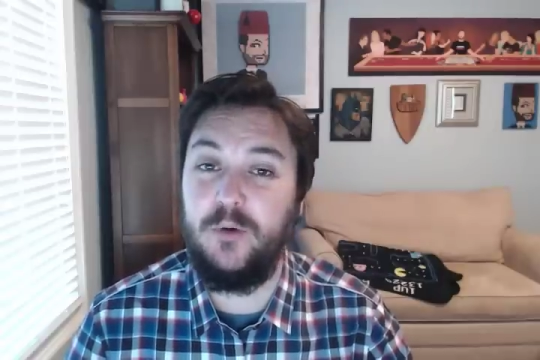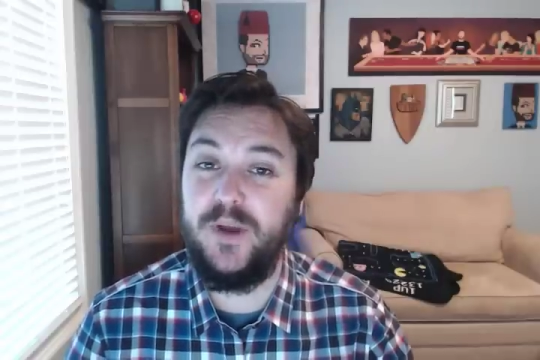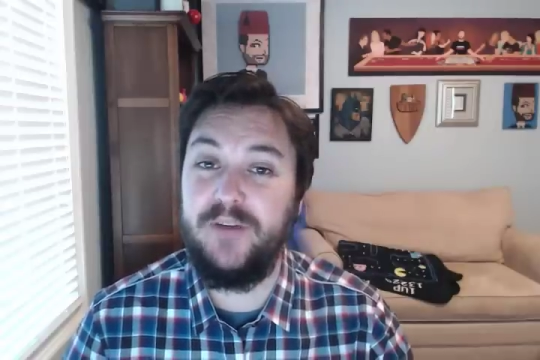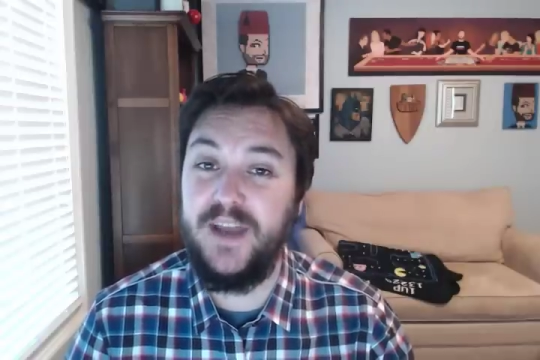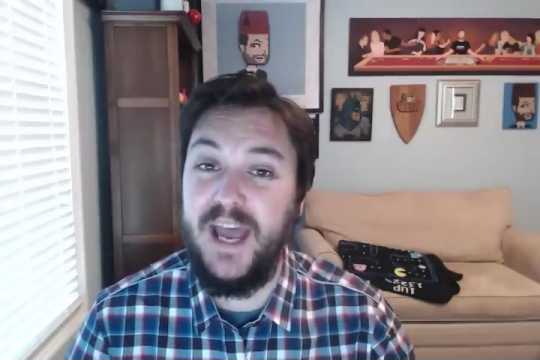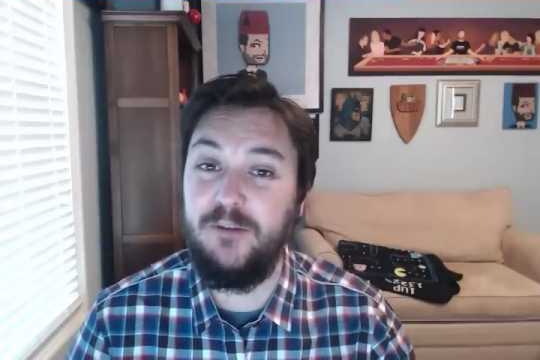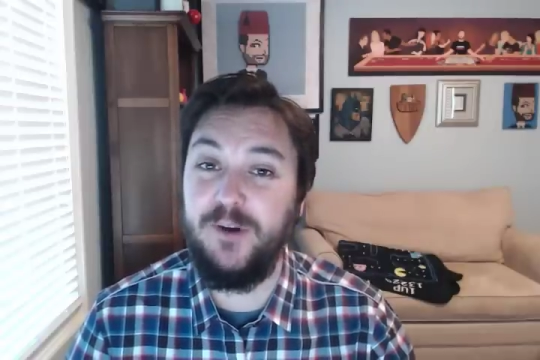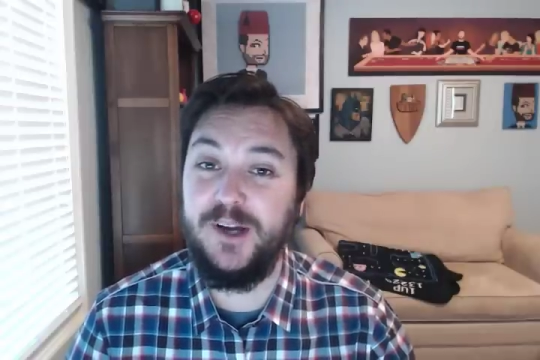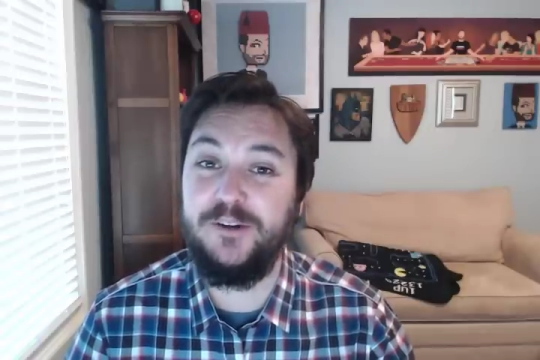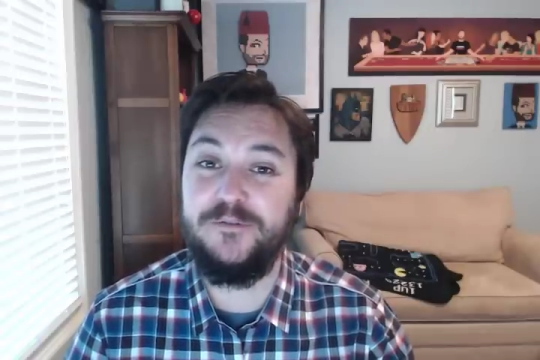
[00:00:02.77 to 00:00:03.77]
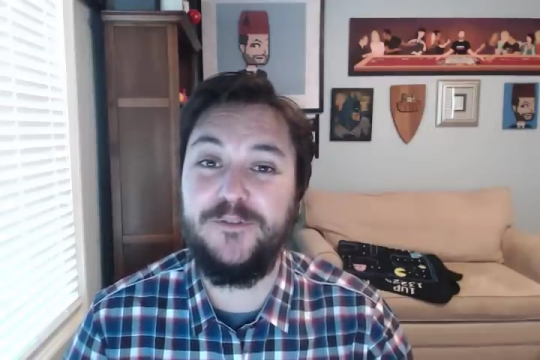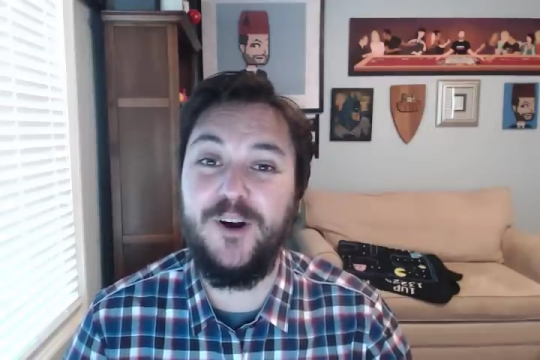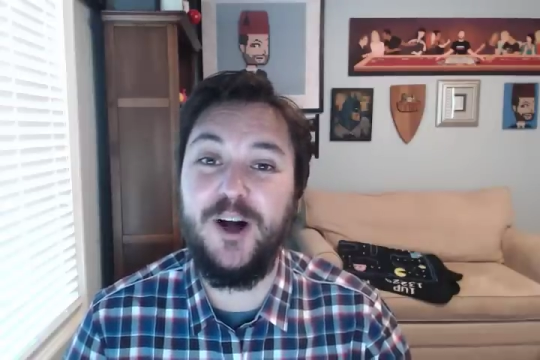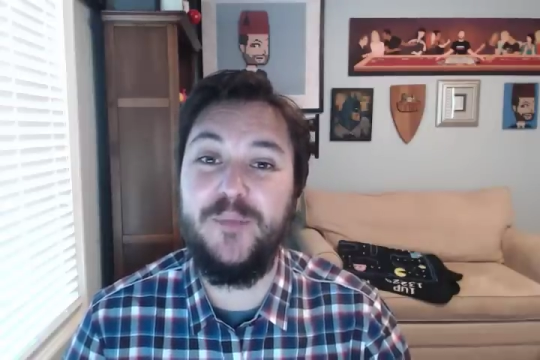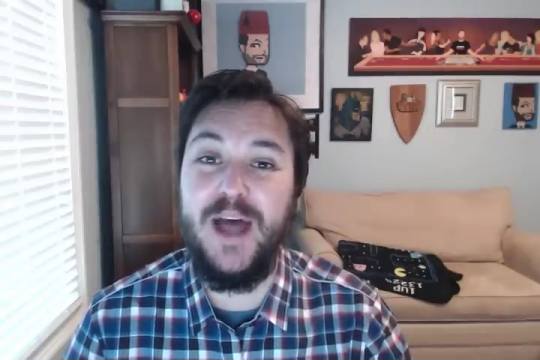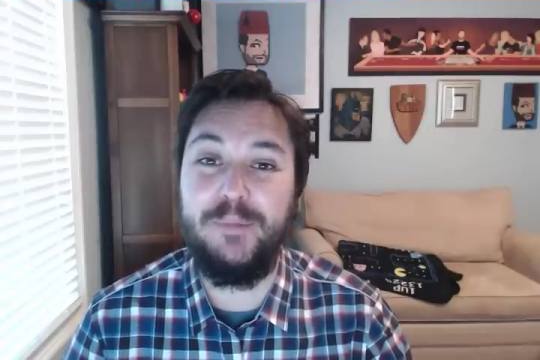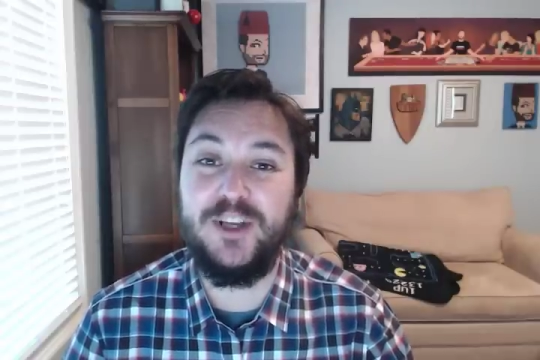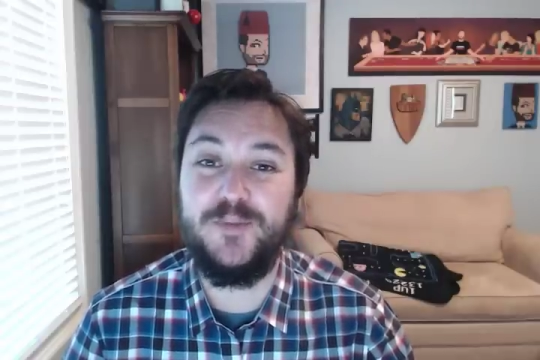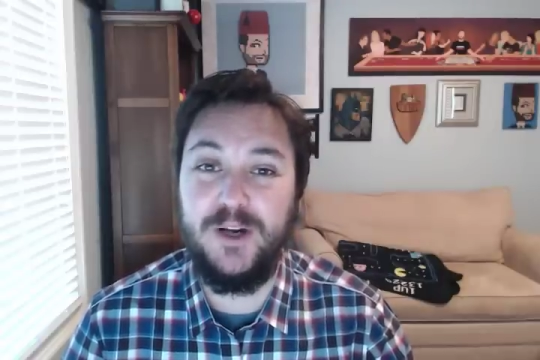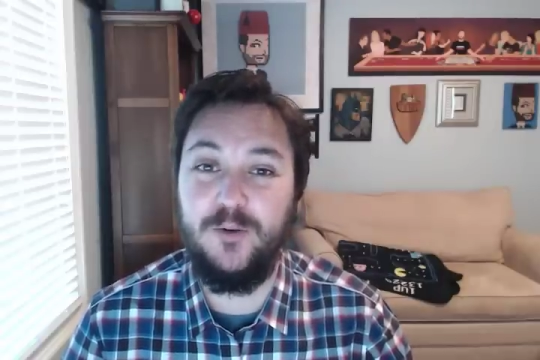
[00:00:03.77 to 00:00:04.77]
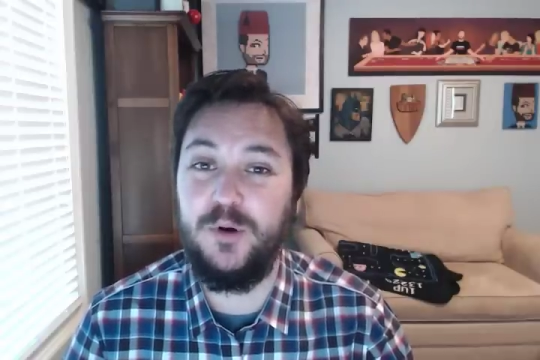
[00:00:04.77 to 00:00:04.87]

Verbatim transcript: but we have a gag reel from Epic Spell